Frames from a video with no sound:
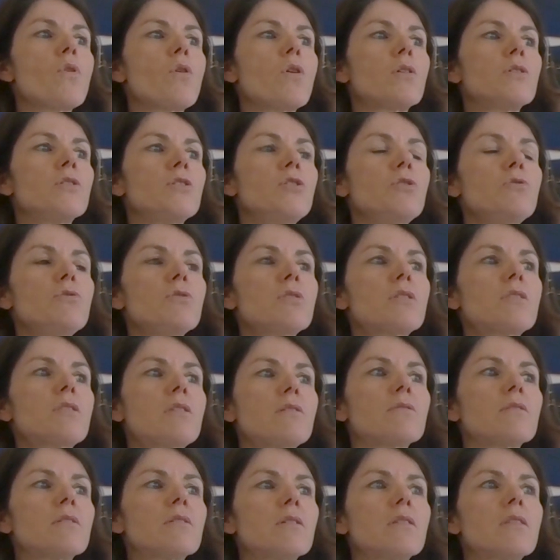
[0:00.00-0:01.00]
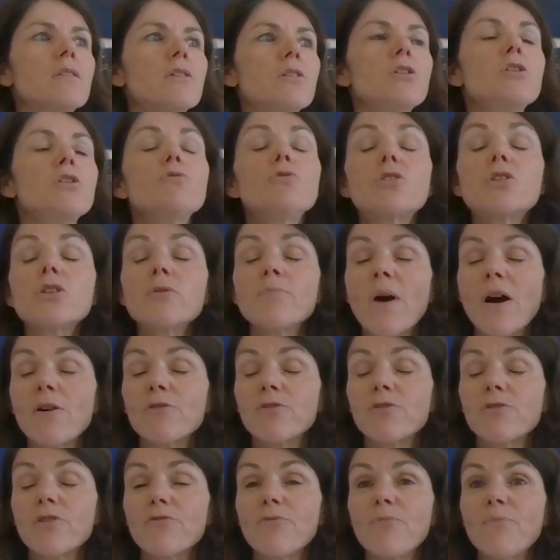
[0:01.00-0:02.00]
use the huge amount
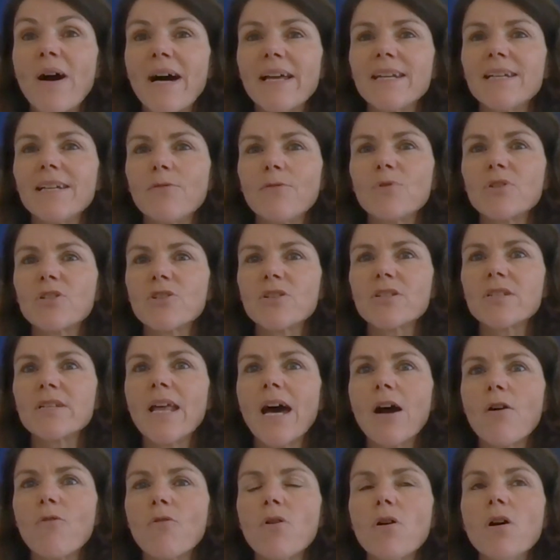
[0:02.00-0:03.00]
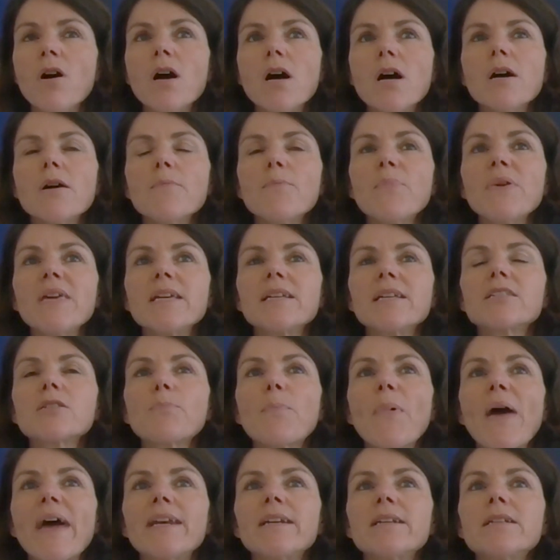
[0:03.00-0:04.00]
of money which is now being
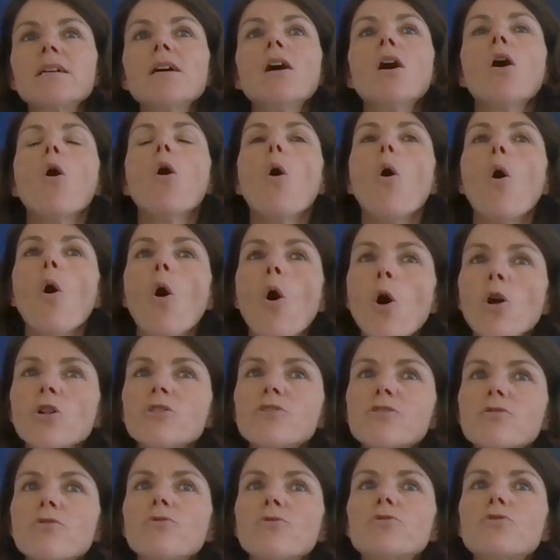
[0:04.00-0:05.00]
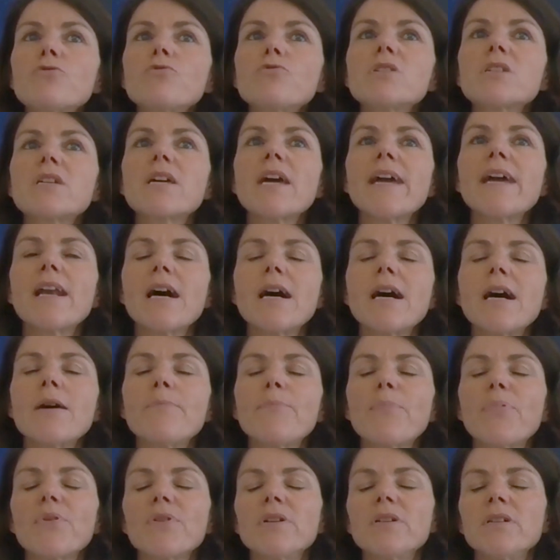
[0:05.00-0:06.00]
spent also to scale
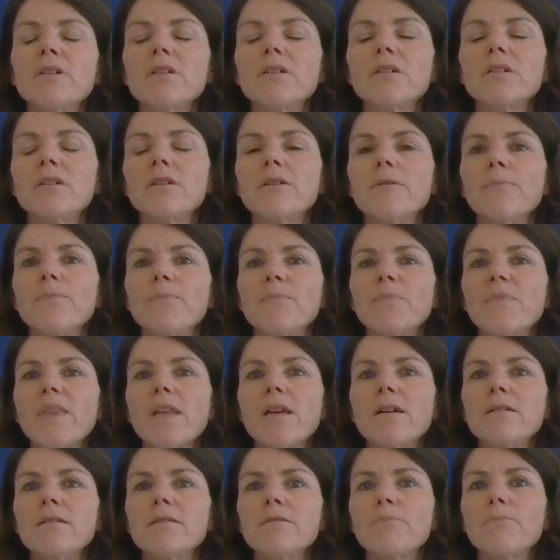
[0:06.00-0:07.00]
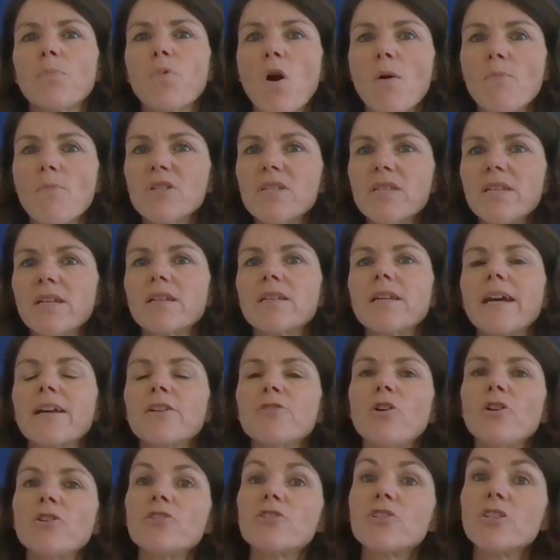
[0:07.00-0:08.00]
up promising
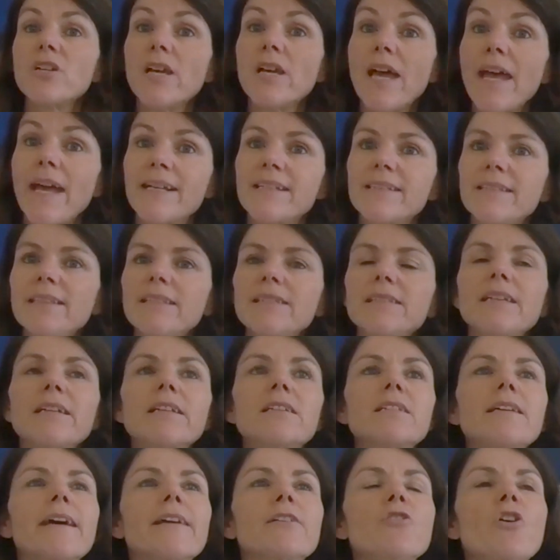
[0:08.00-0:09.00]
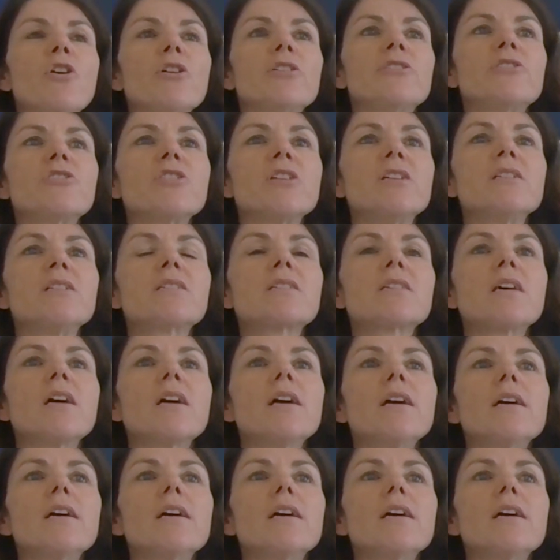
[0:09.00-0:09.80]
technology, existing technologies,